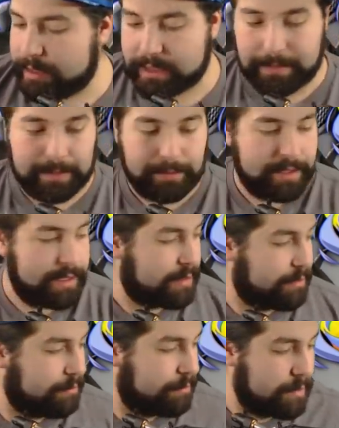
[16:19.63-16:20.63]
Same
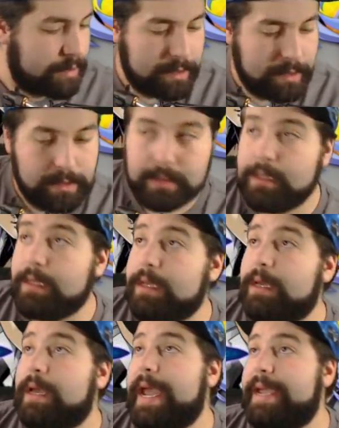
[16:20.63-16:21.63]
thing.
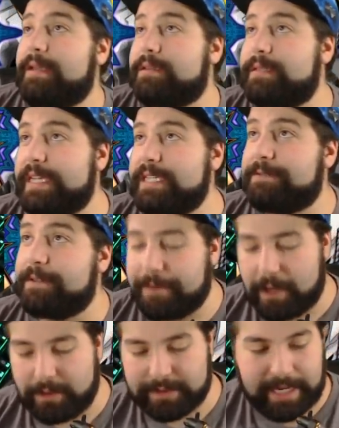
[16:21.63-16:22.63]
Hey, thanks for the
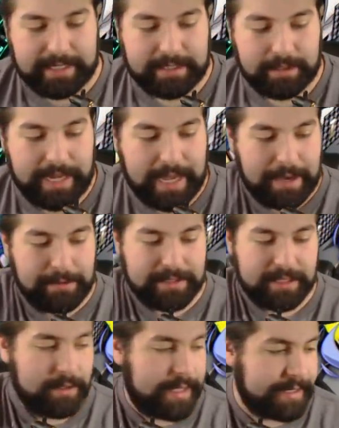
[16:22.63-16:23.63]
follows, guys. So yeah, that was
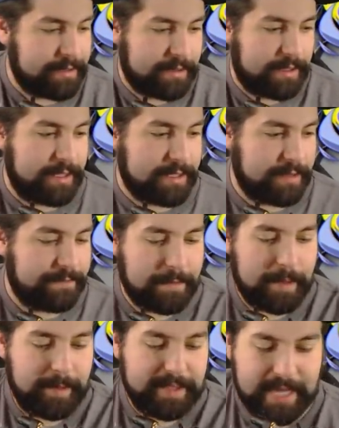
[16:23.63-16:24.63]
the collector's edition for
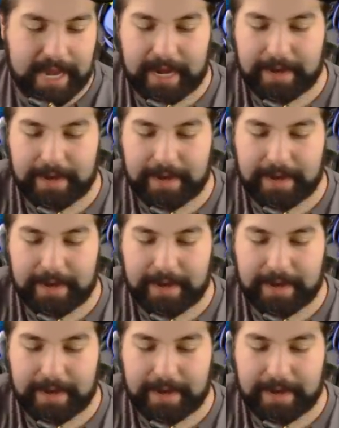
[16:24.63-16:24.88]
BB Tag.